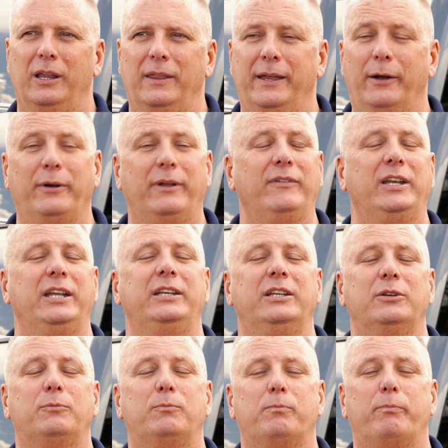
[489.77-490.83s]
they don't even need to
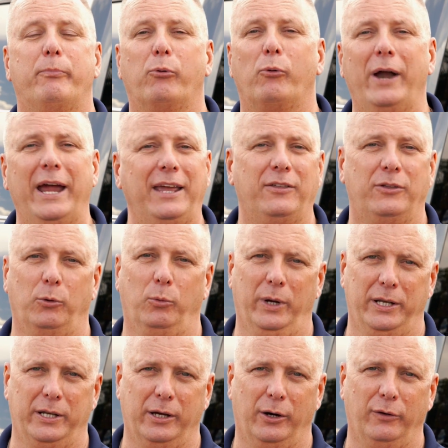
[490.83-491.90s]
break the
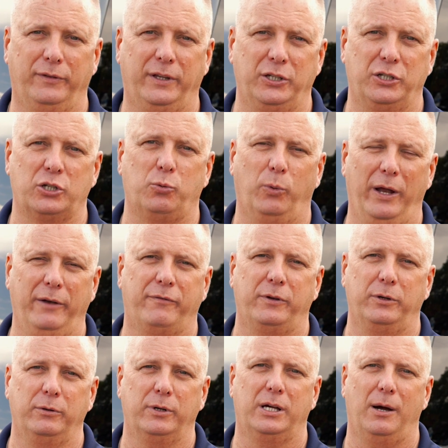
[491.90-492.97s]
window if they just wait for
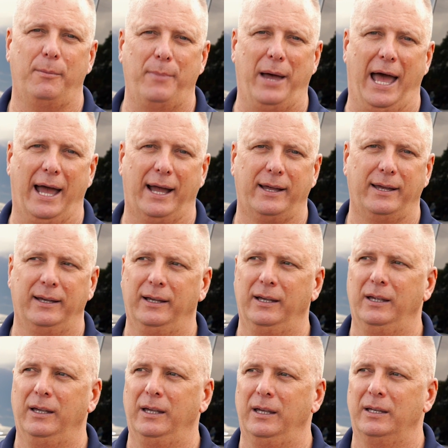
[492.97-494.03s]
you to come back,
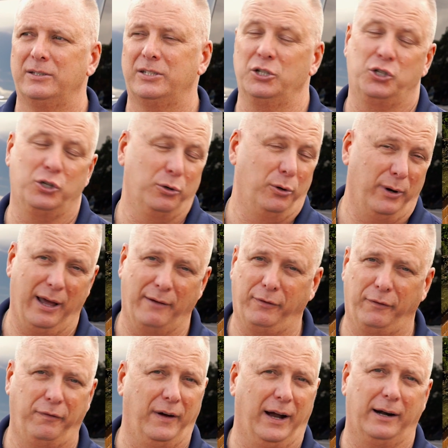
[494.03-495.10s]
since you don't have
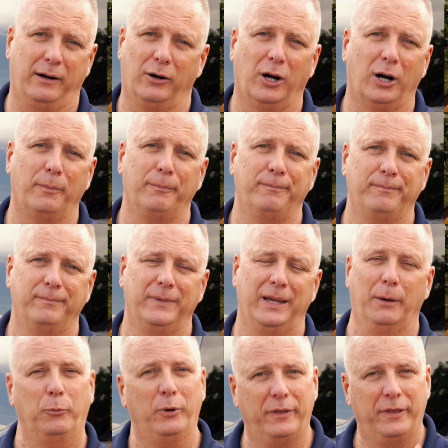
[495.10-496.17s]
a firearm,
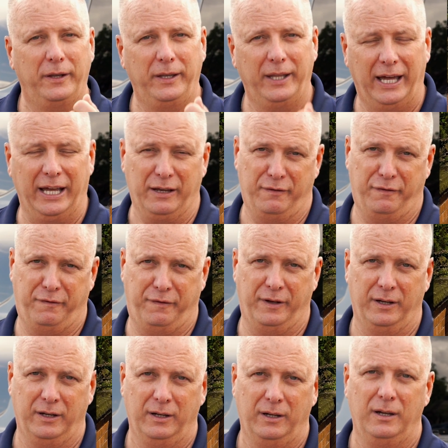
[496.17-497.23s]
and with a knife
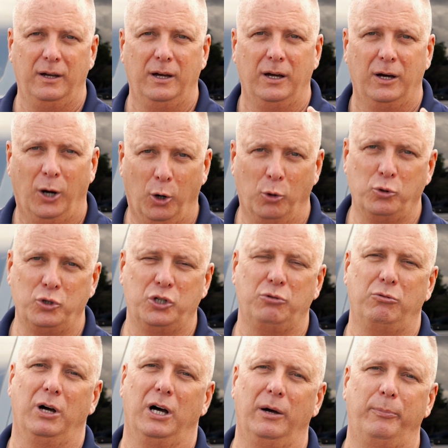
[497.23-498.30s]
hold
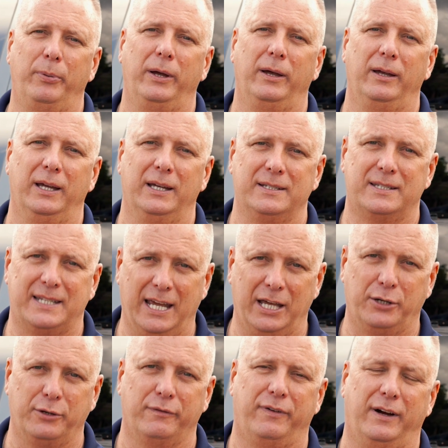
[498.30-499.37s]
you up and
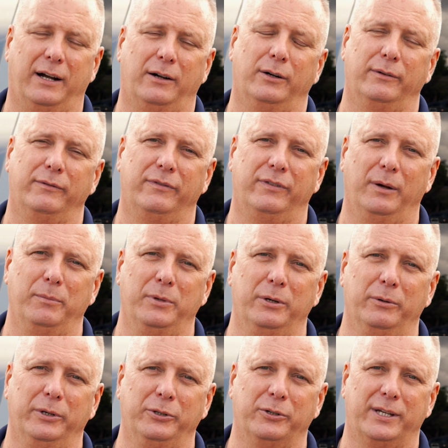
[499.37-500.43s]
take your firearm from
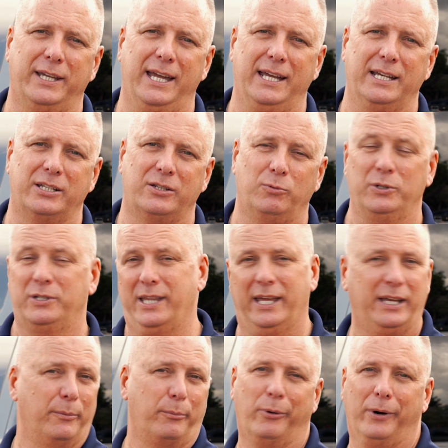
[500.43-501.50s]
you in your case, which they
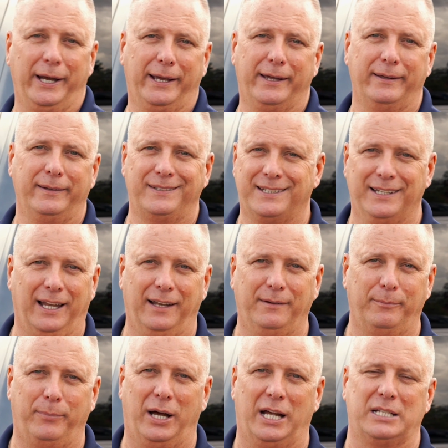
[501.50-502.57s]
can break. It's not
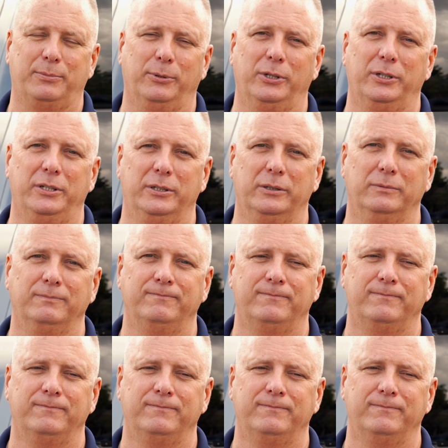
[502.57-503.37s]
impossible to do.